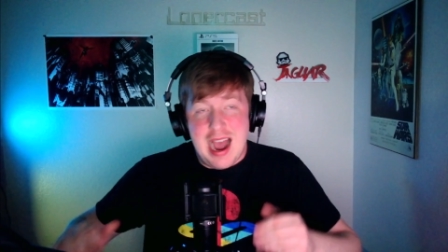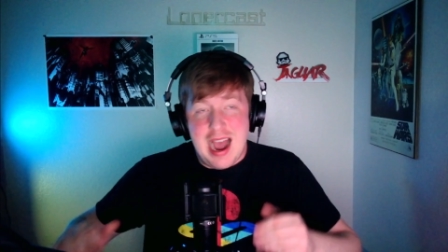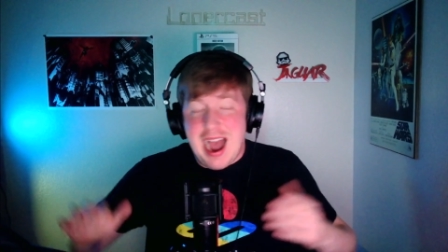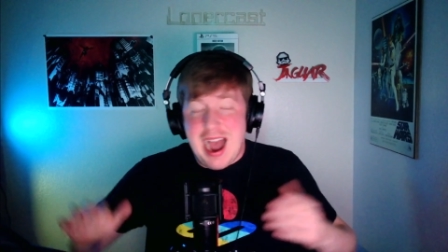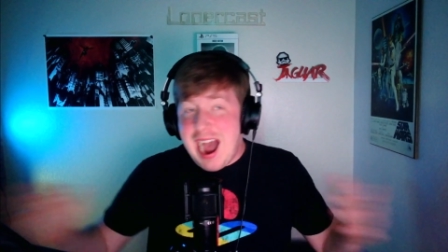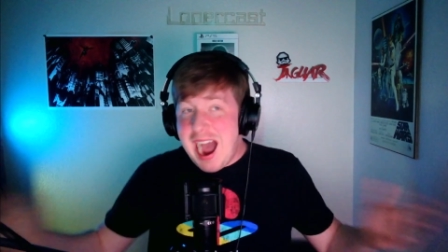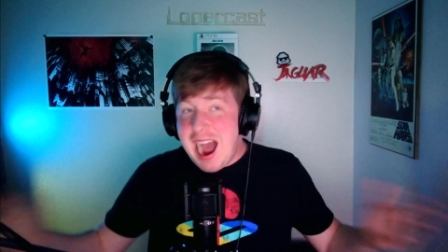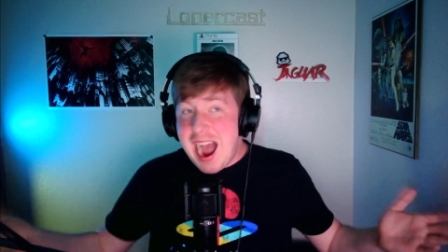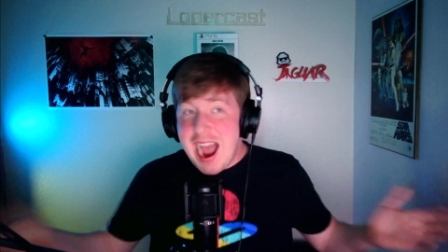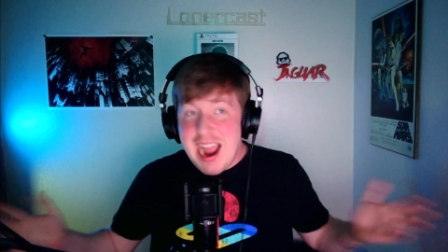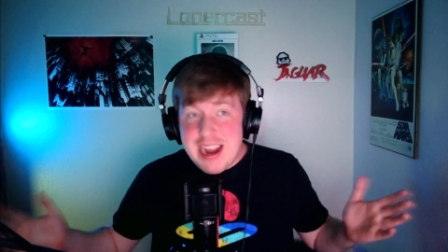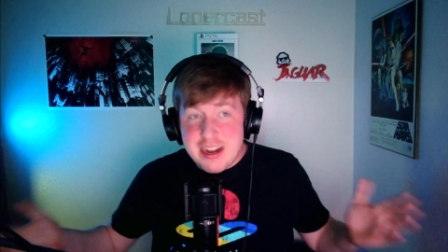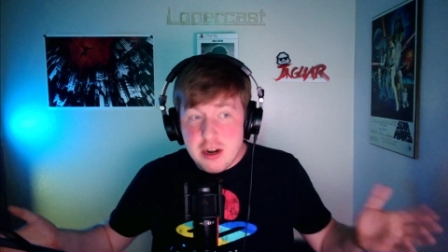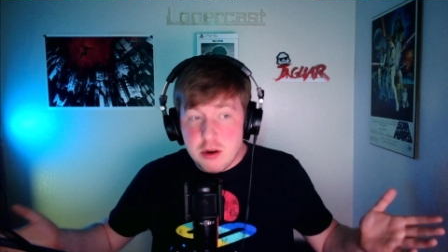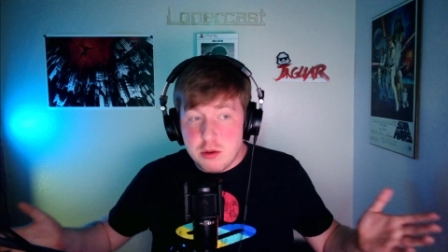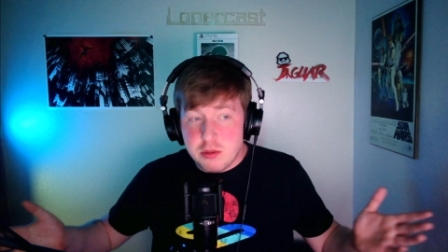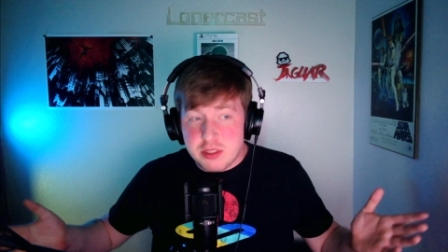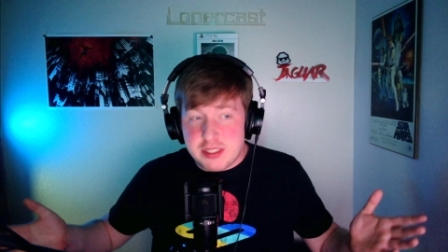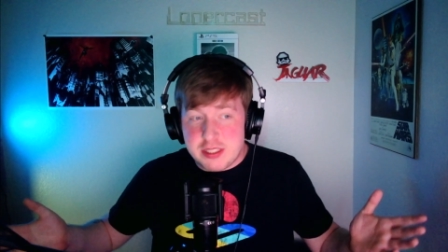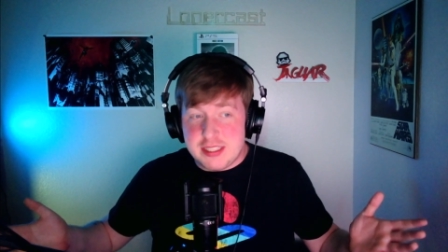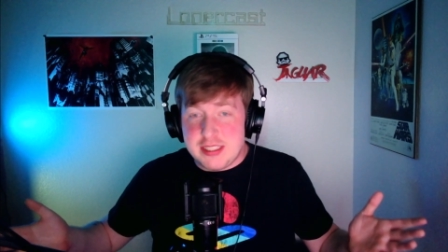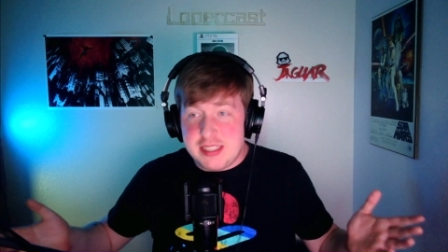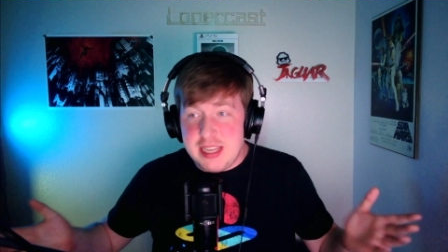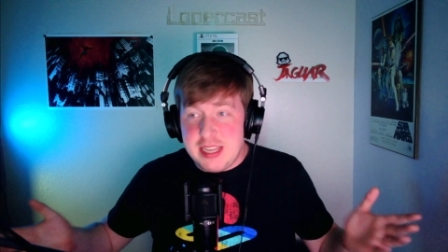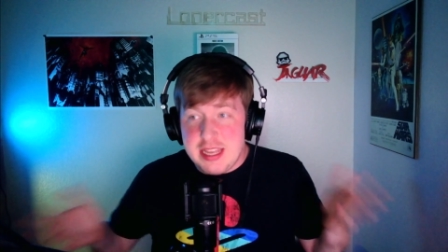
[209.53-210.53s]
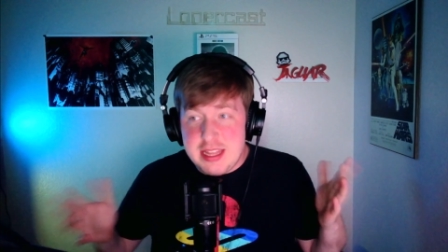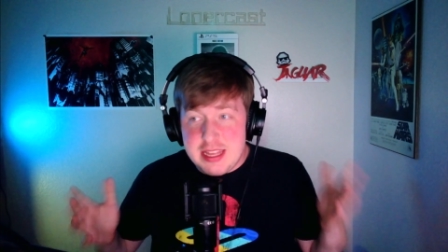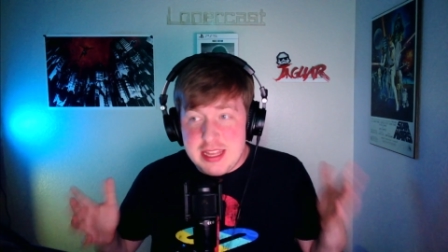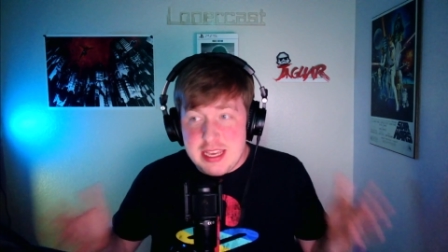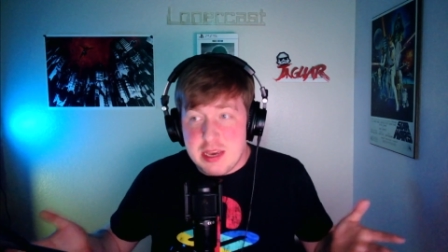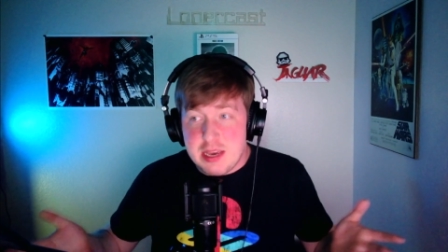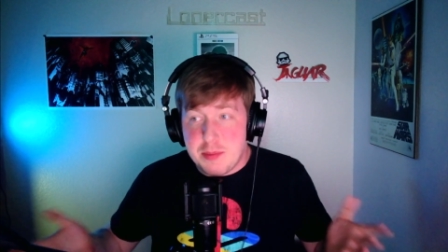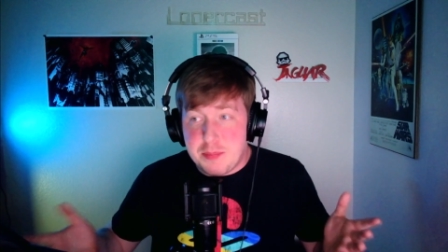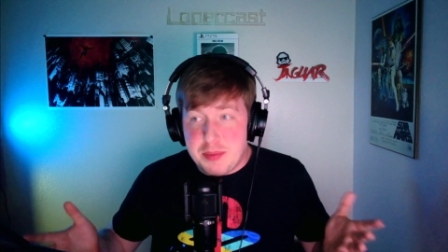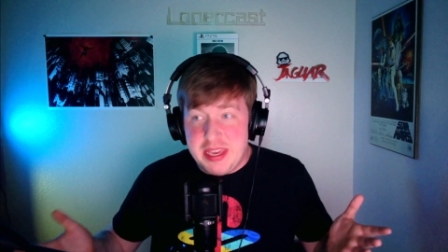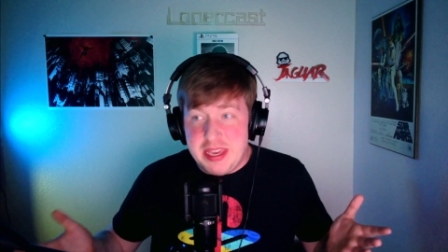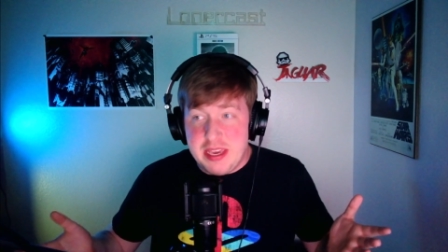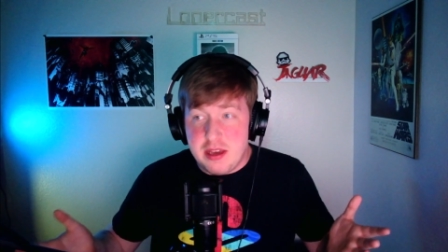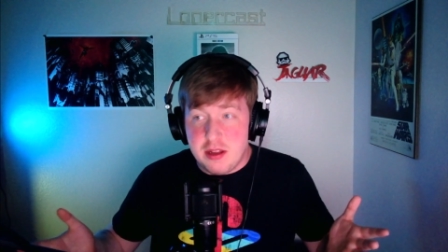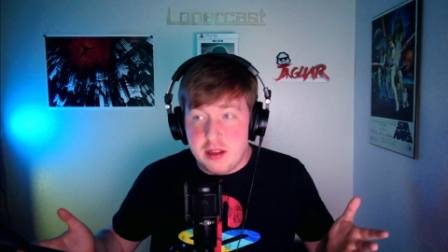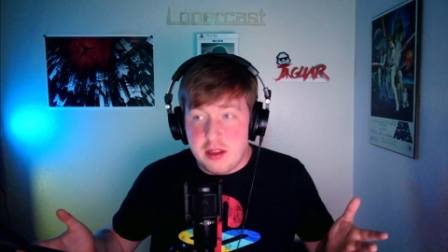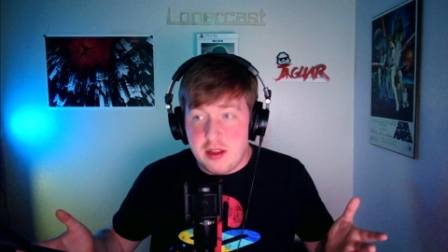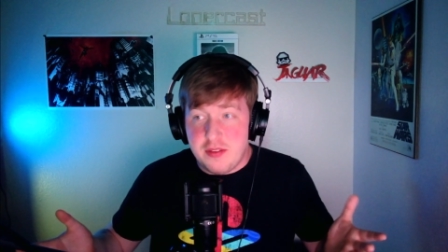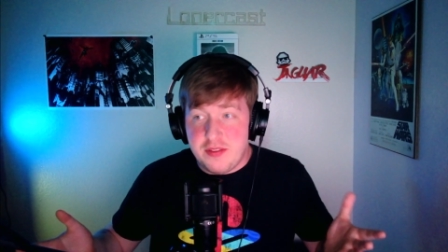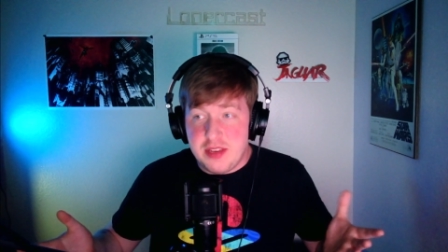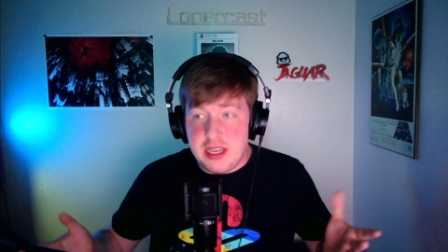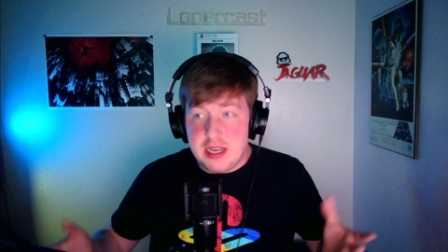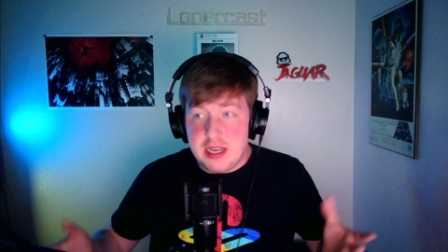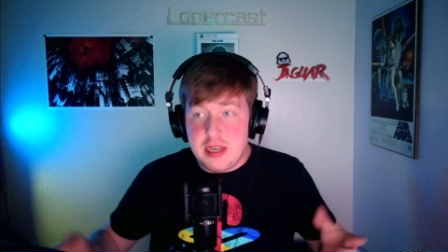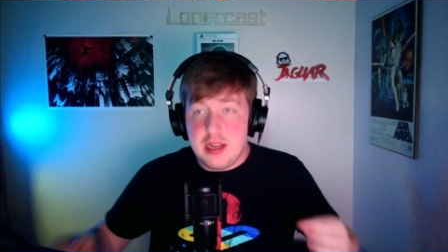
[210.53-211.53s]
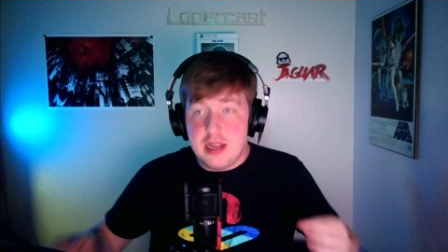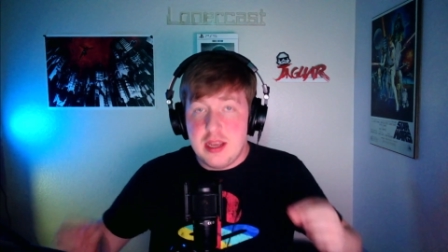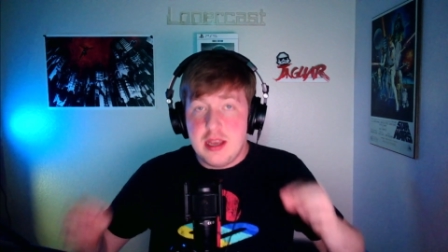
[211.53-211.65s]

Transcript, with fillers: I don't see the appeal of it.